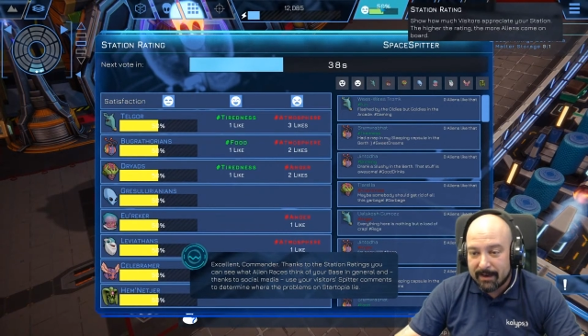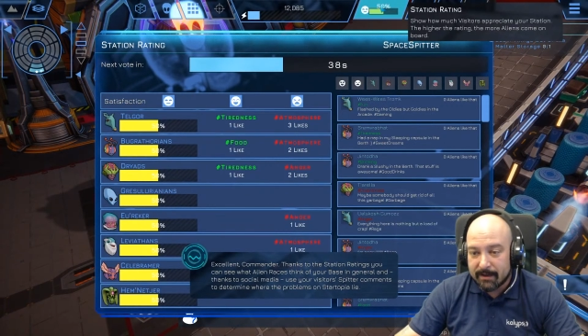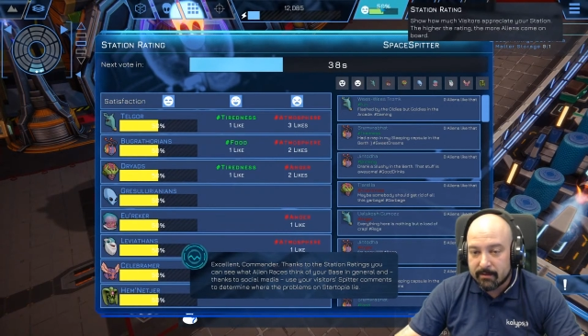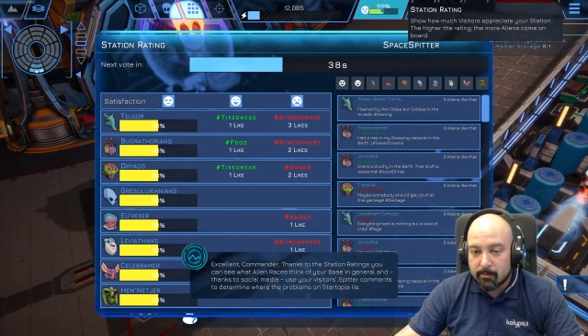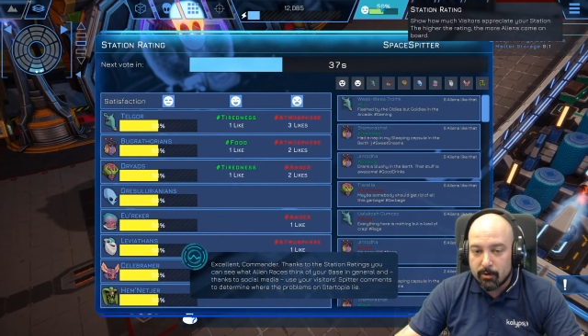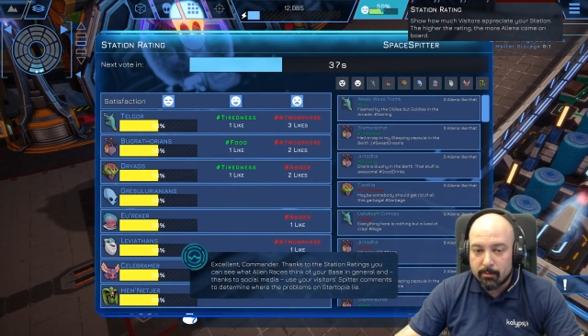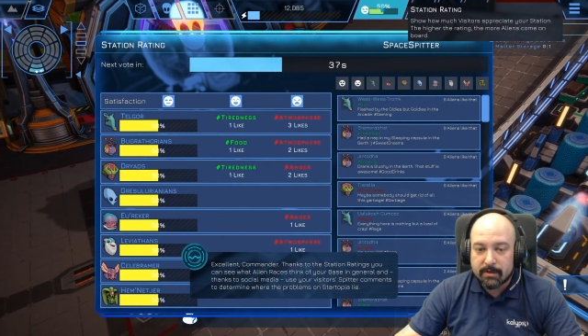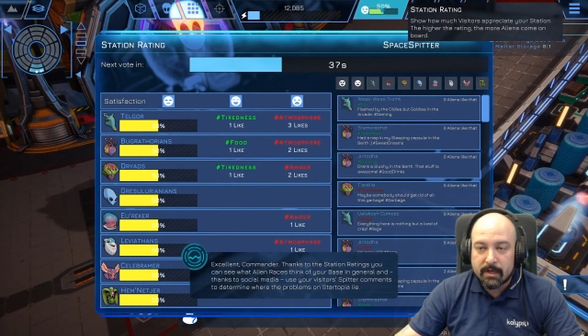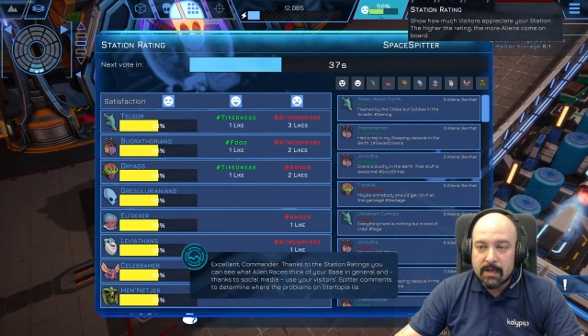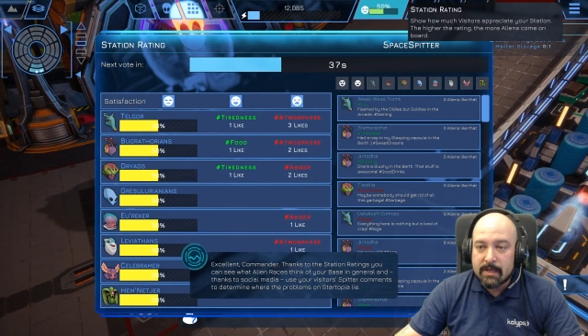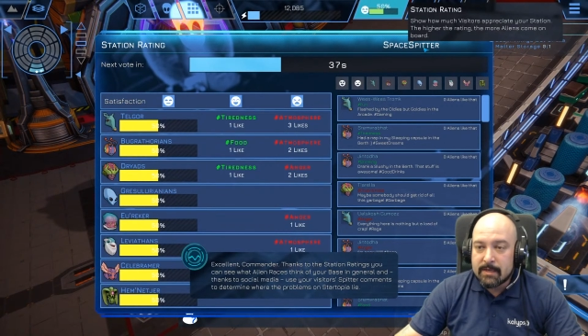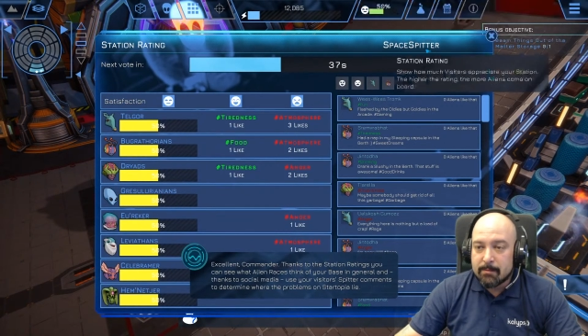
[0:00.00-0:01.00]
at the moment.
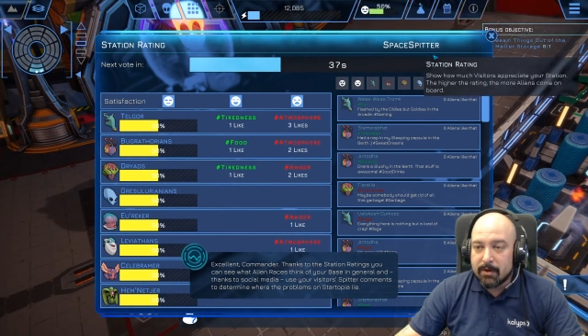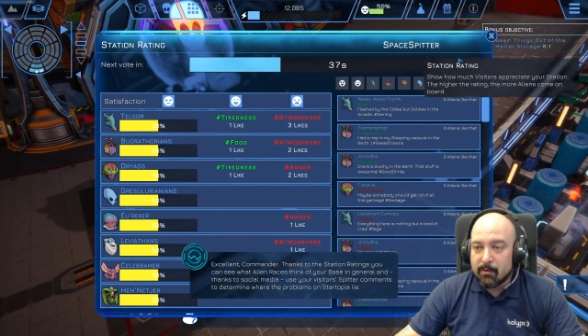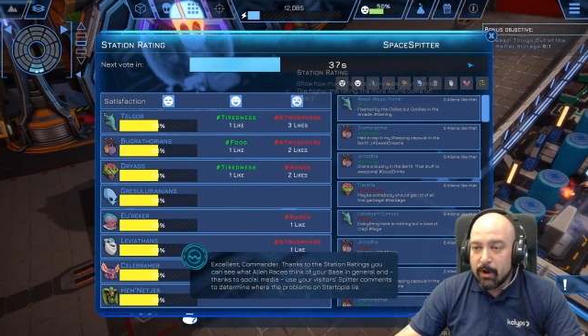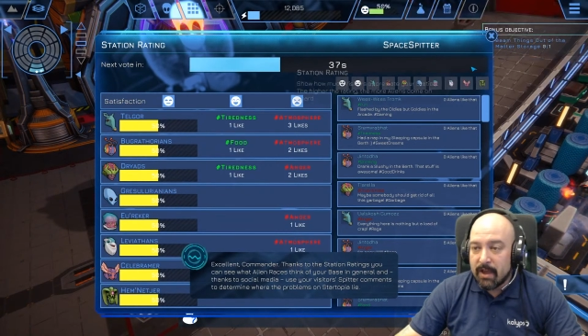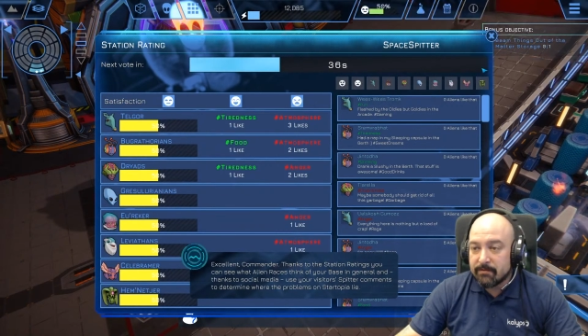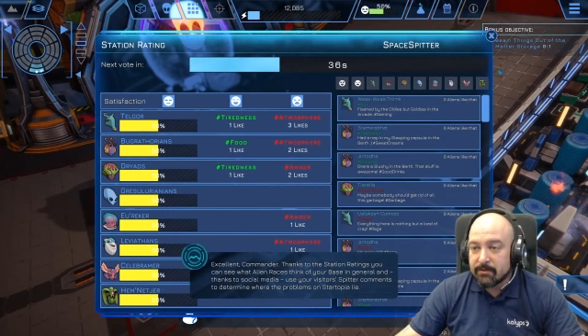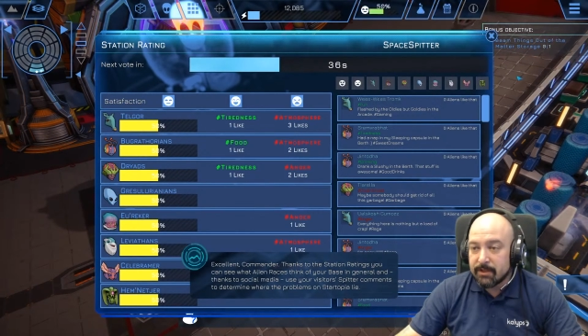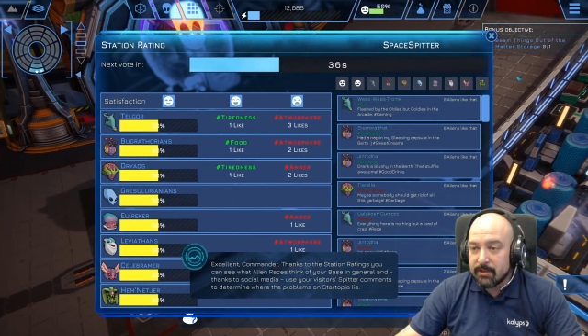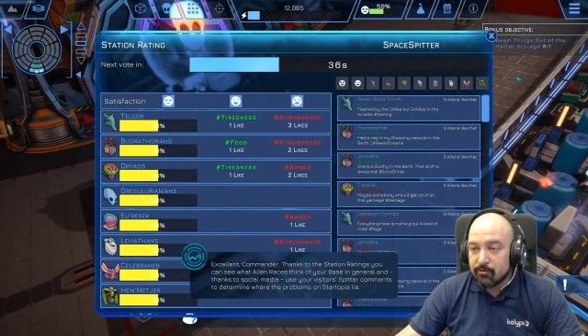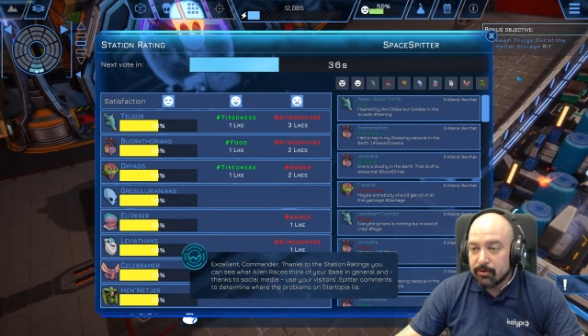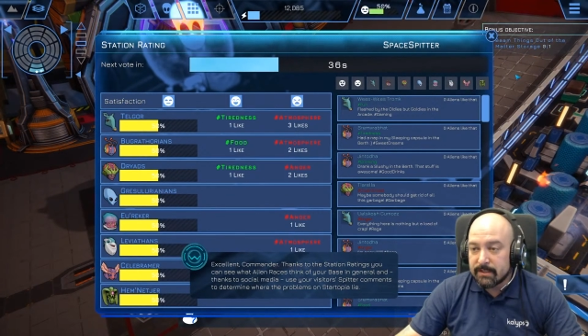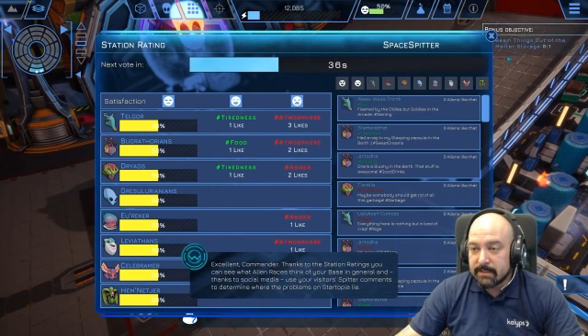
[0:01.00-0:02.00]
But we have to
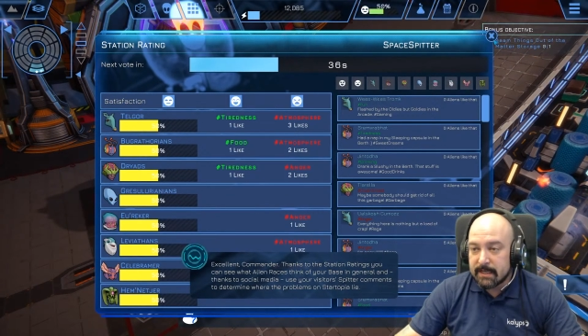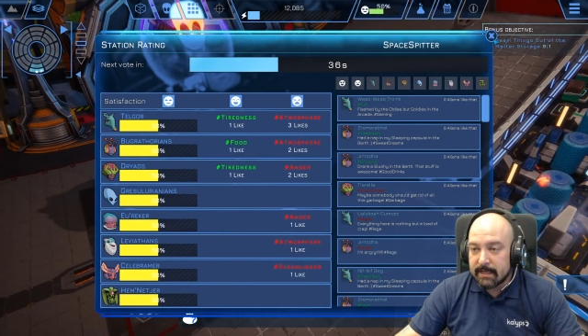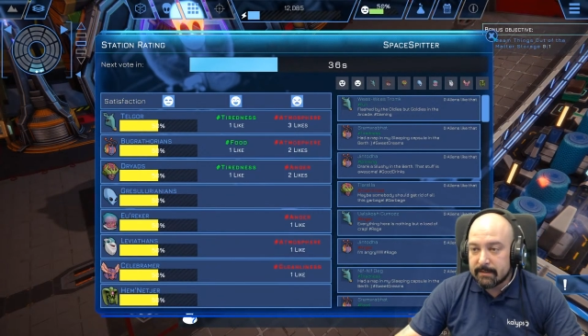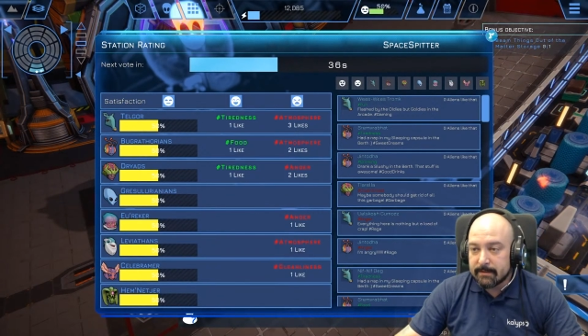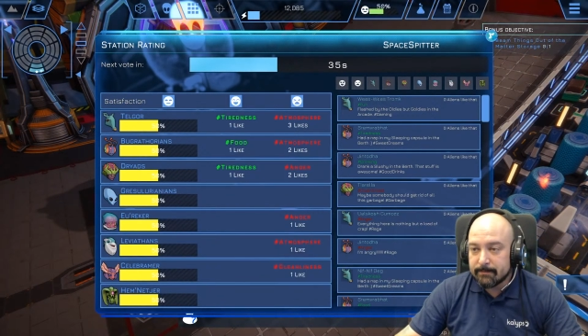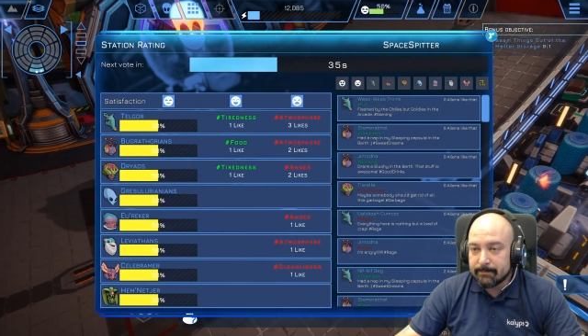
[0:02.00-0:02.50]
increase that.